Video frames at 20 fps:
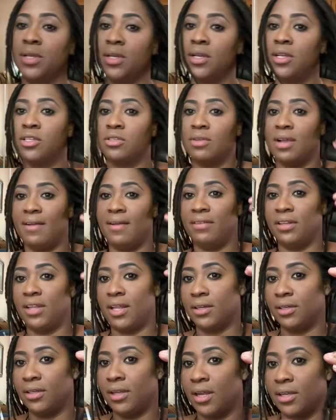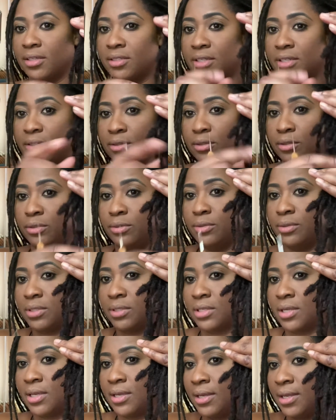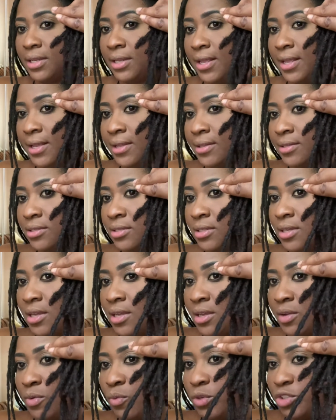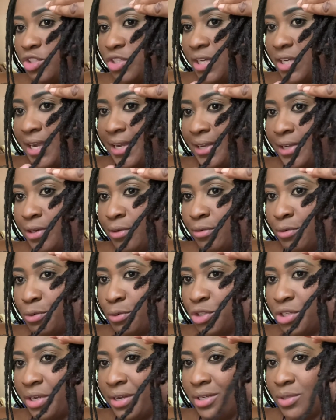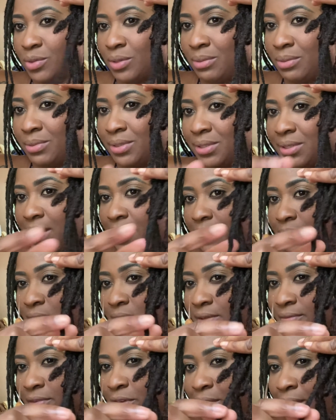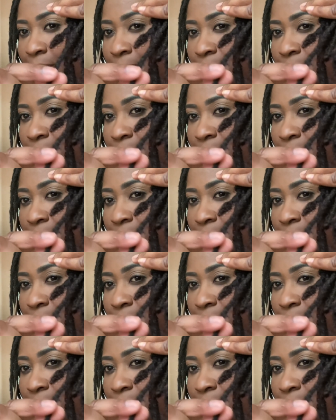So I have a lot of locks that are loose in the ends, which I can crochet as well, but I don't give a crap